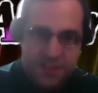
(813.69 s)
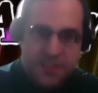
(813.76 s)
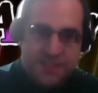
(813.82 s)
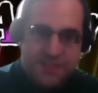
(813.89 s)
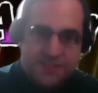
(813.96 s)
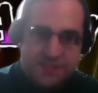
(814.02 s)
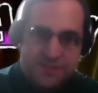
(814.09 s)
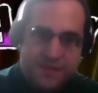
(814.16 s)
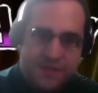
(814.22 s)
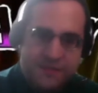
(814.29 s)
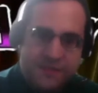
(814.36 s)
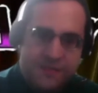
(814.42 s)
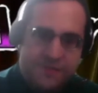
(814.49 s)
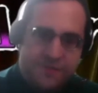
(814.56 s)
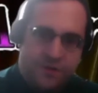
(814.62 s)

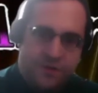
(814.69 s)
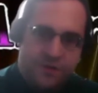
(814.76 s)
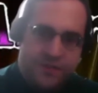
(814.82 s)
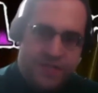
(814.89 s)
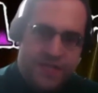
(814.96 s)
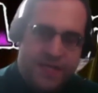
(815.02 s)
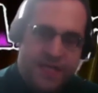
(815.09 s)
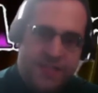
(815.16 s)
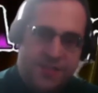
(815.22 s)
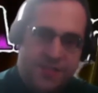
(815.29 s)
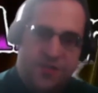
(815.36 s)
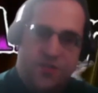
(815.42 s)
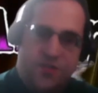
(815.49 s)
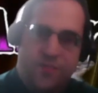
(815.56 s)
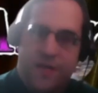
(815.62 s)
2014 to
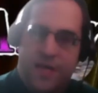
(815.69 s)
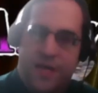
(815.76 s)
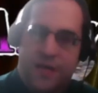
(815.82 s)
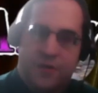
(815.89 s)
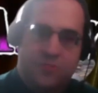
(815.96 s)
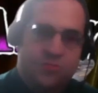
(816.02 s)
about